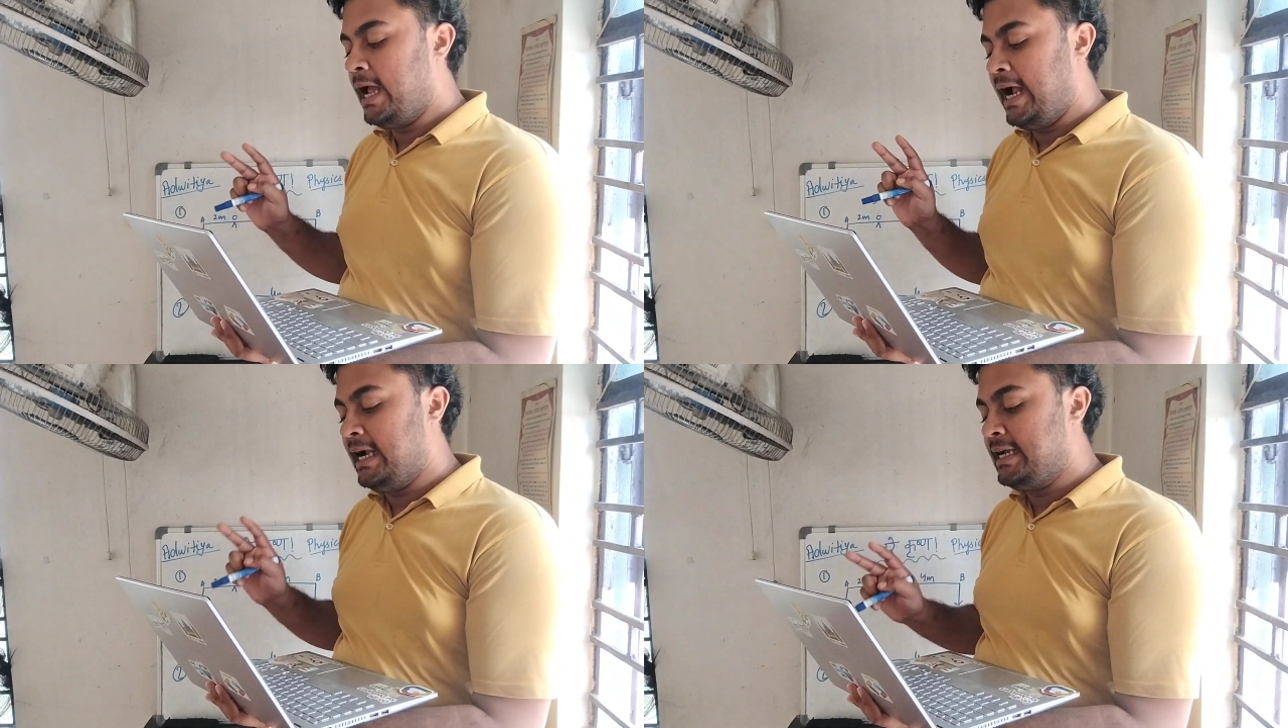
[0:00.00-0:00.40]

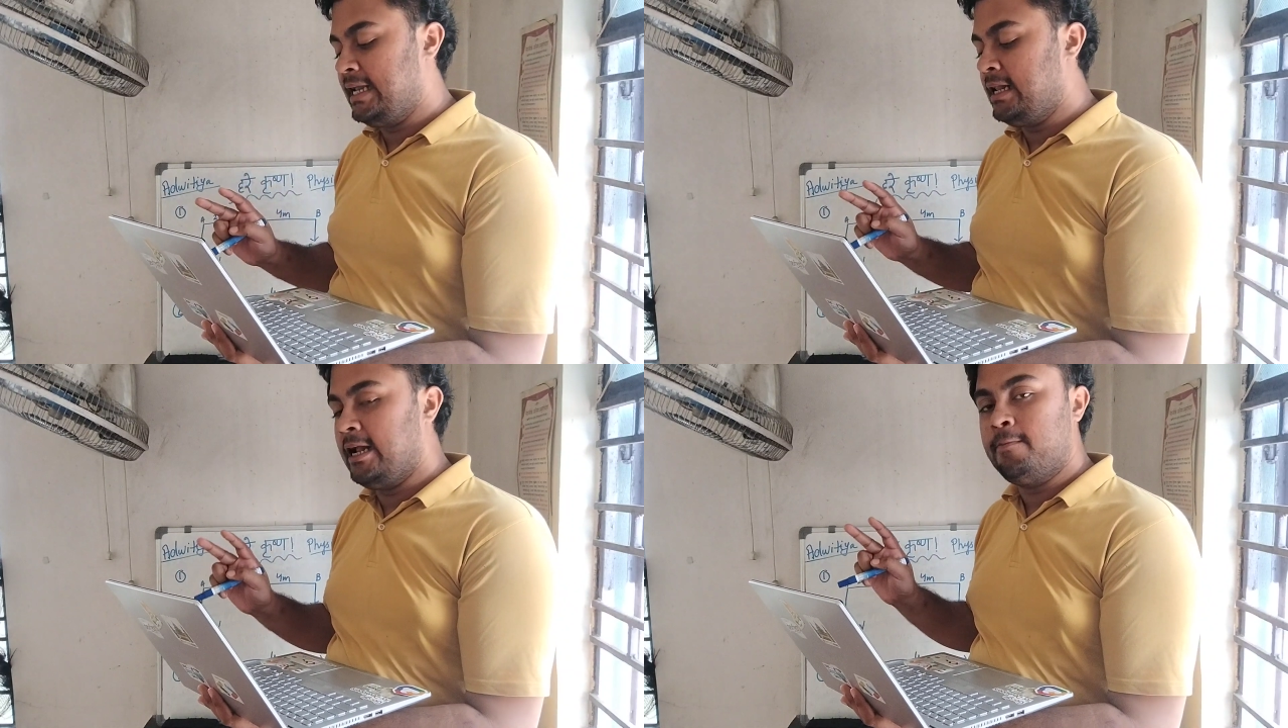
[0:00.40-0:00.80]

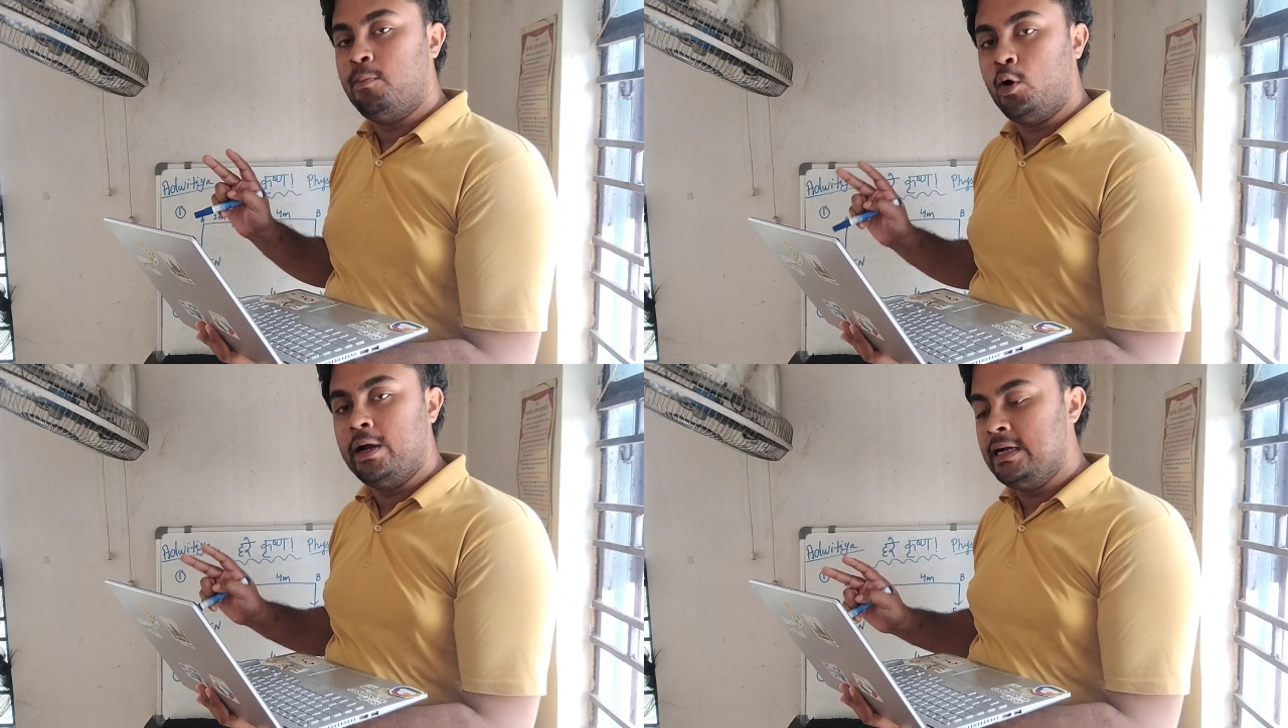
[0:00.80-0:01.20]
acting at
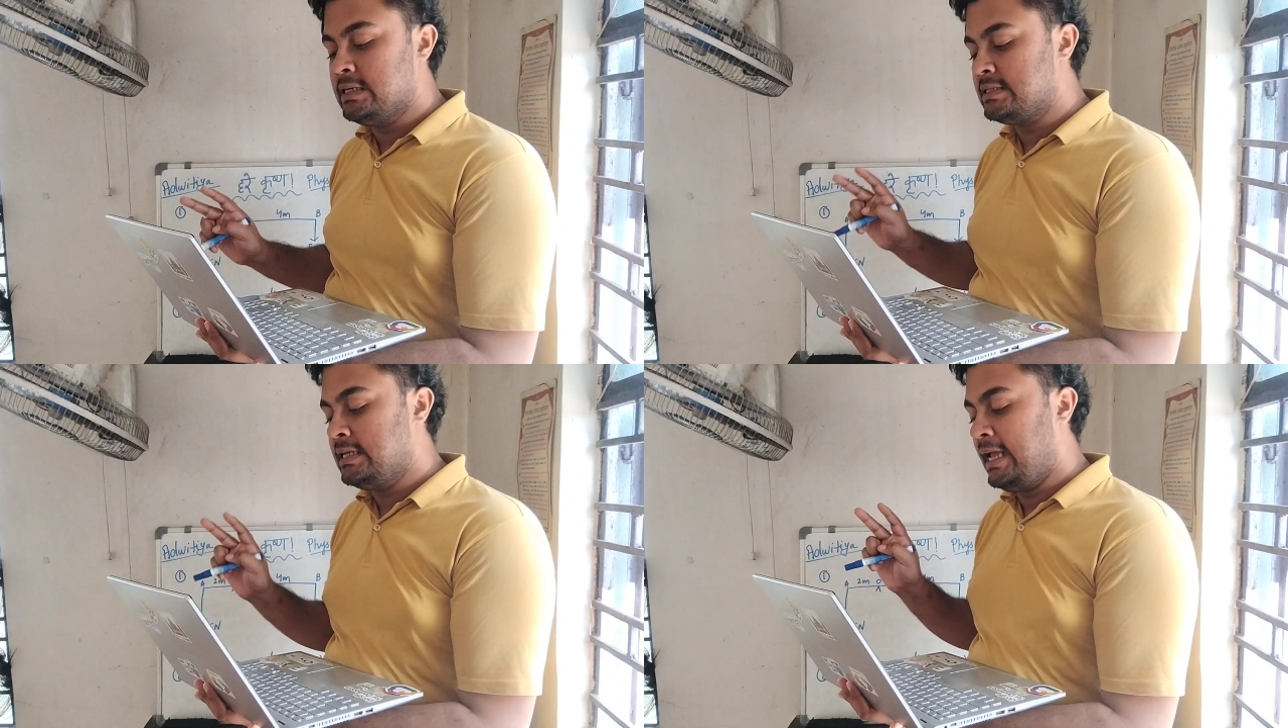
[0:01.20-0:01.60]

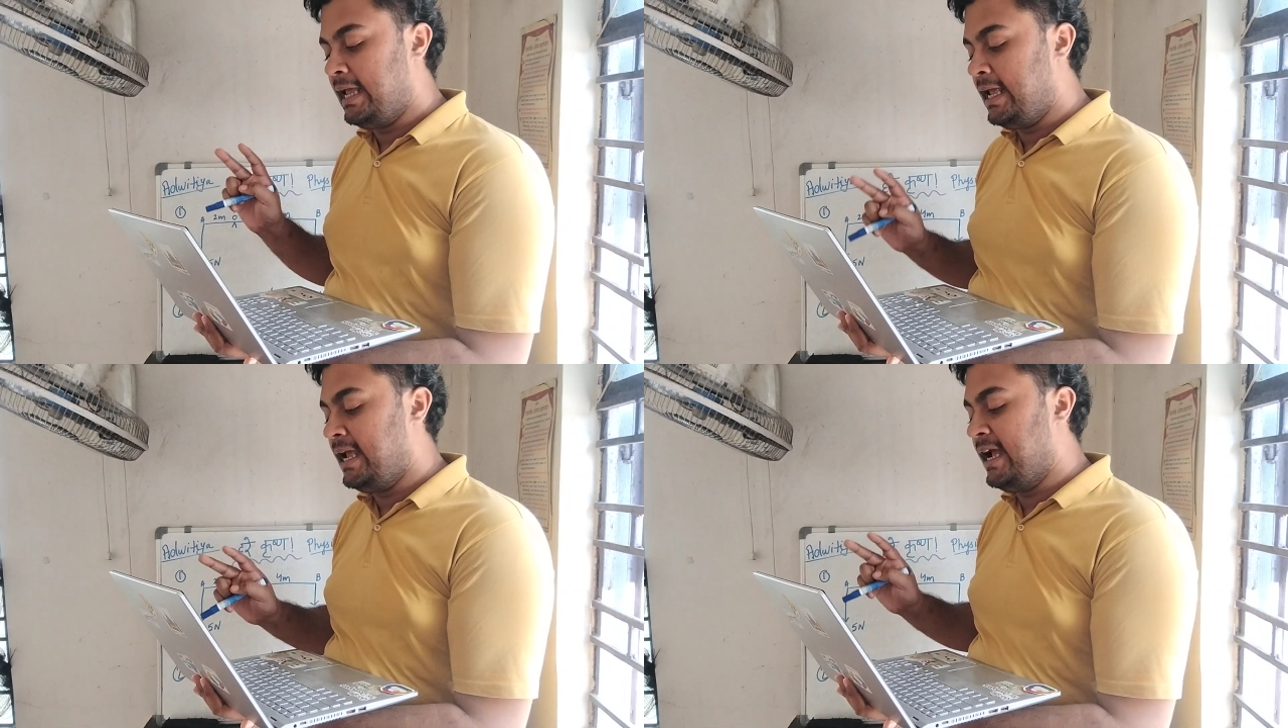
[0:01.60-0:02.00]
points
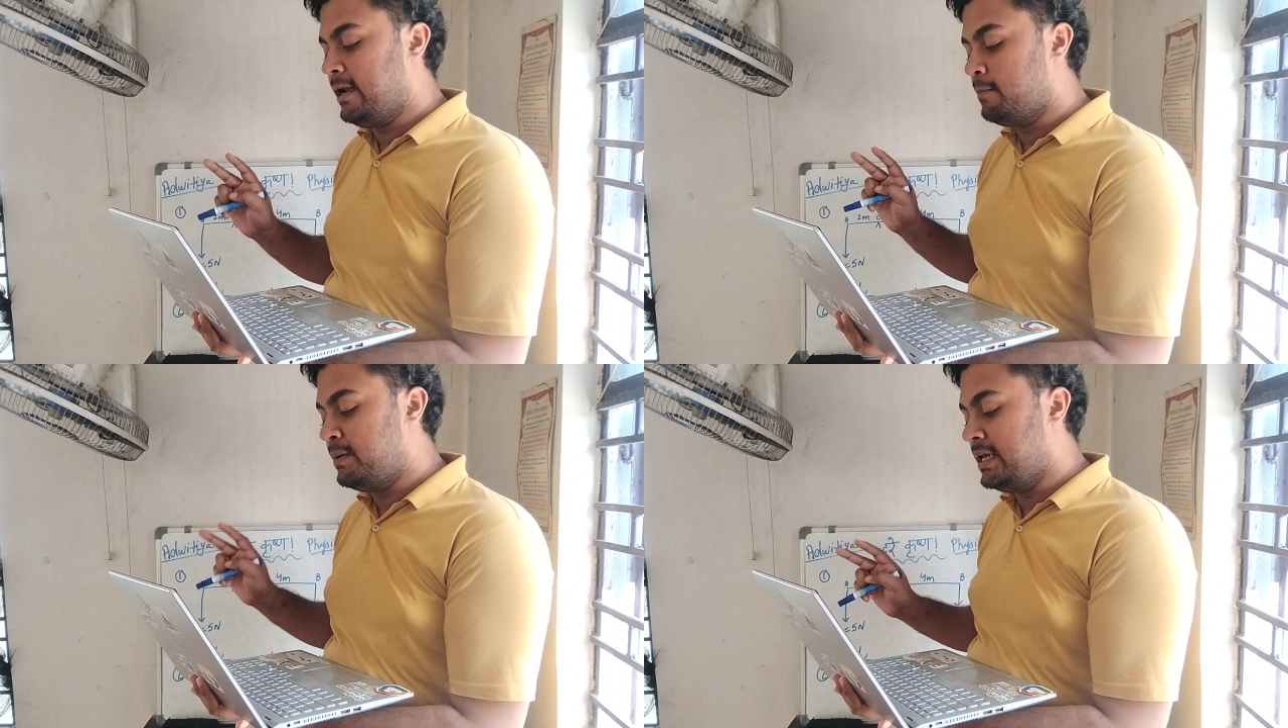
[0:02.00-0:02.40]
A
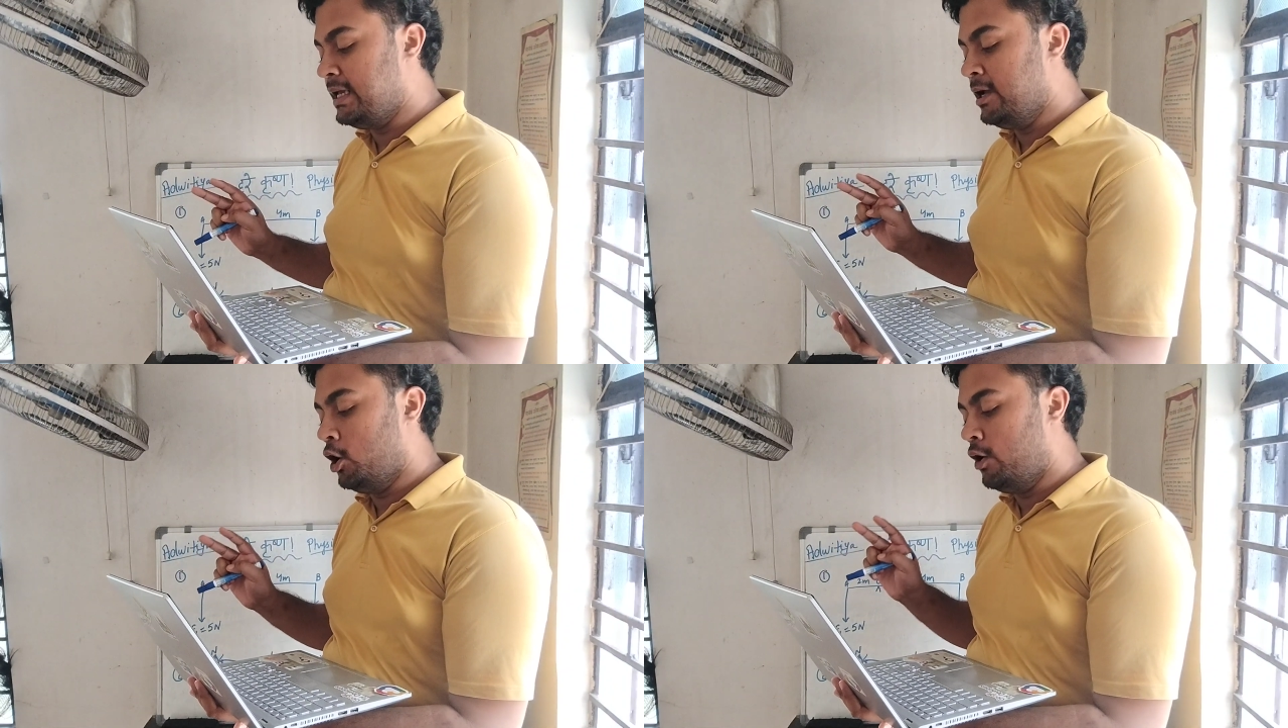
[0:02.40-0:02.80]
and
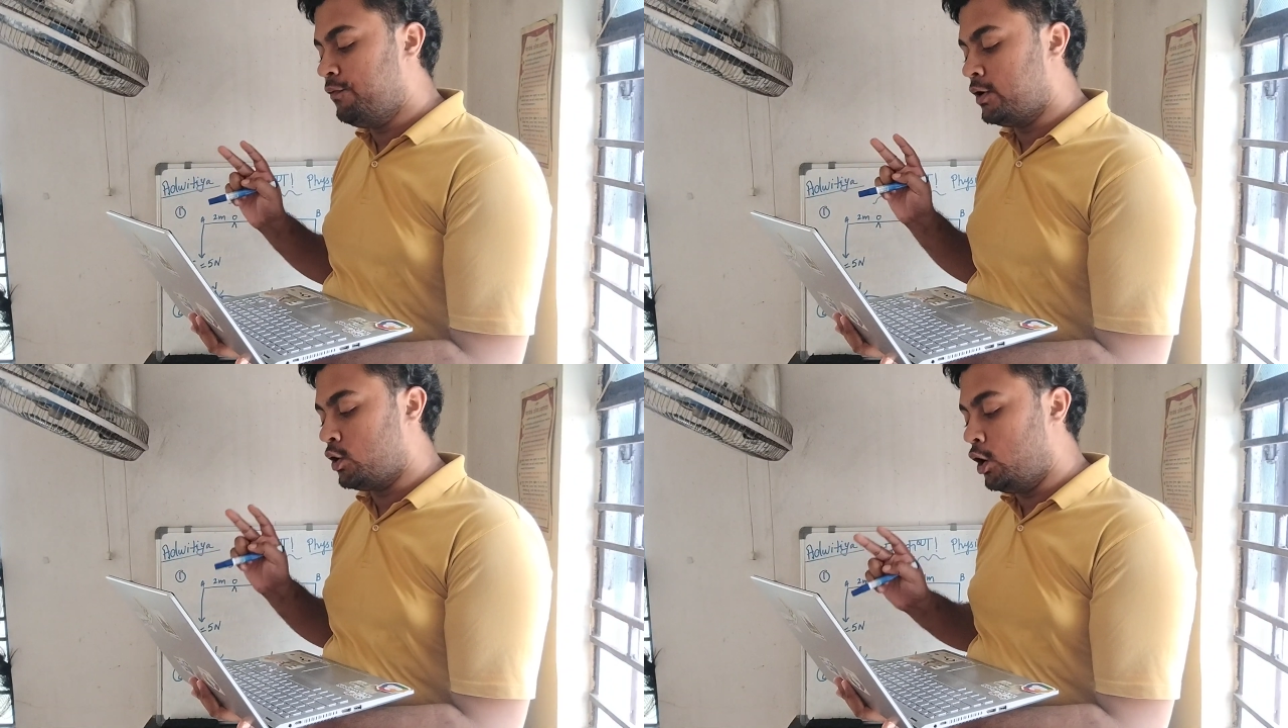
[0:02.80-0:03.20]
B
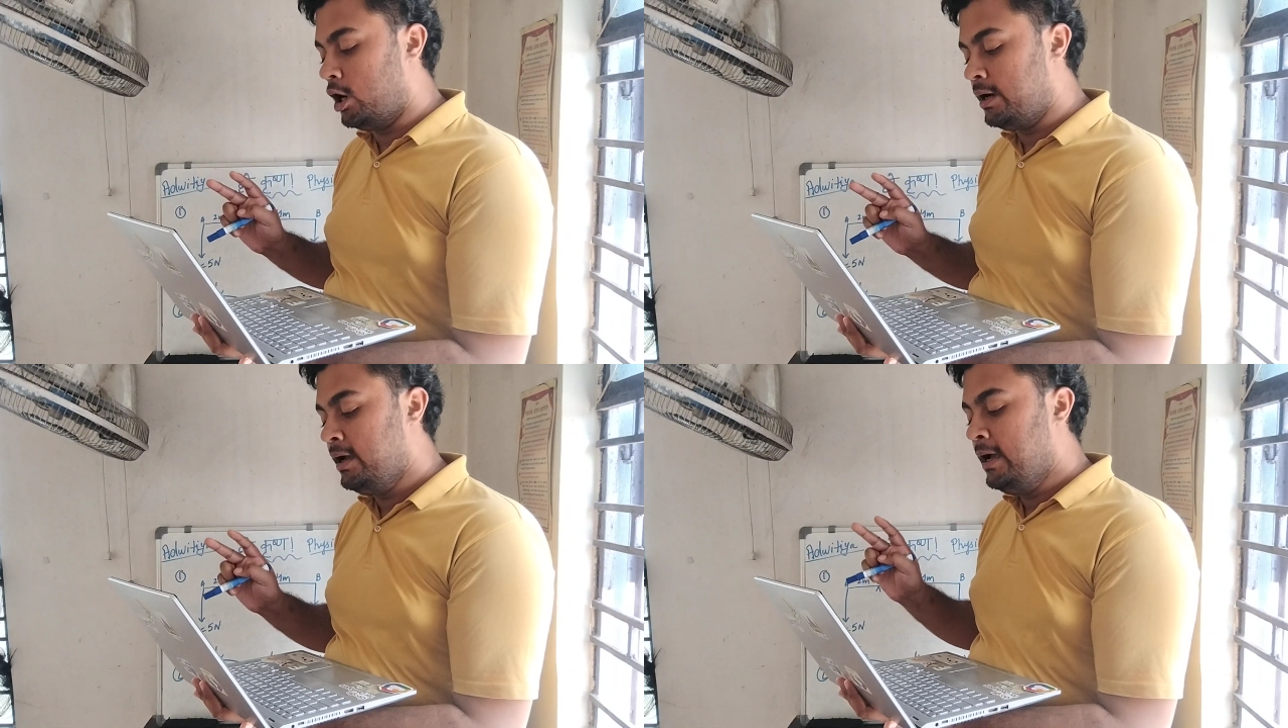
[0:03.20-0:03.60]
of a
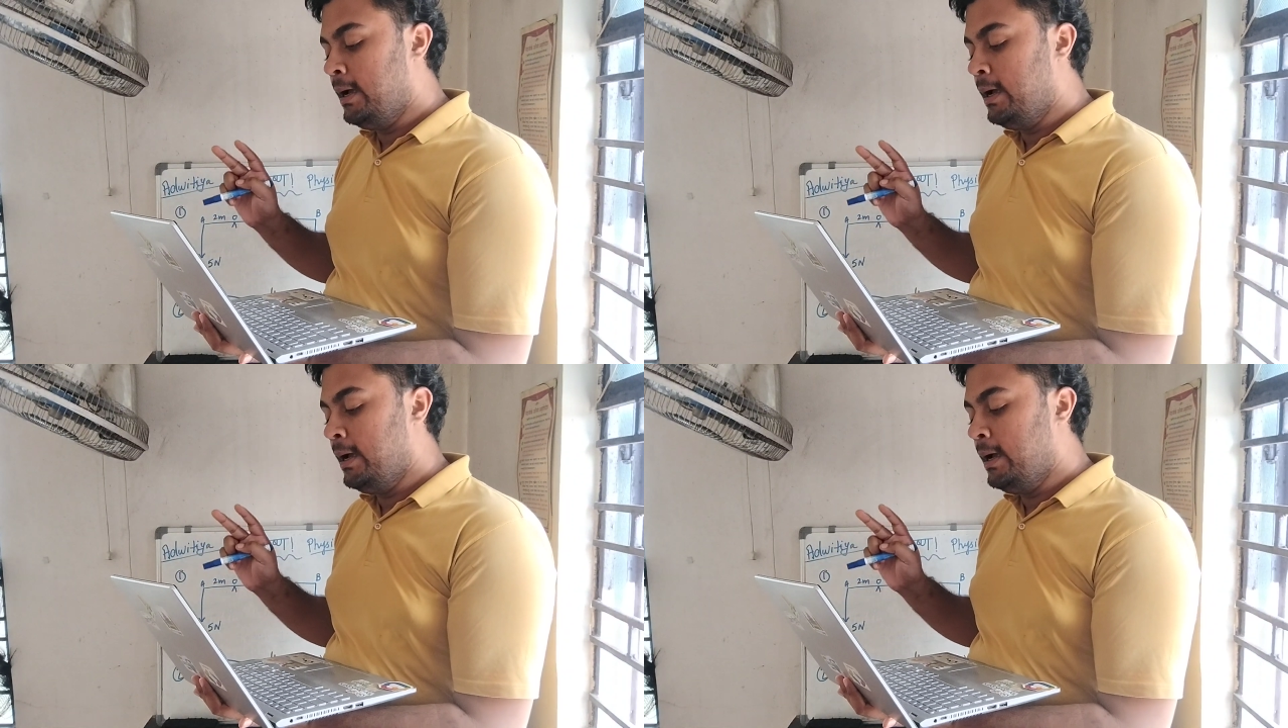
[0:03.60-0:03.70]
rod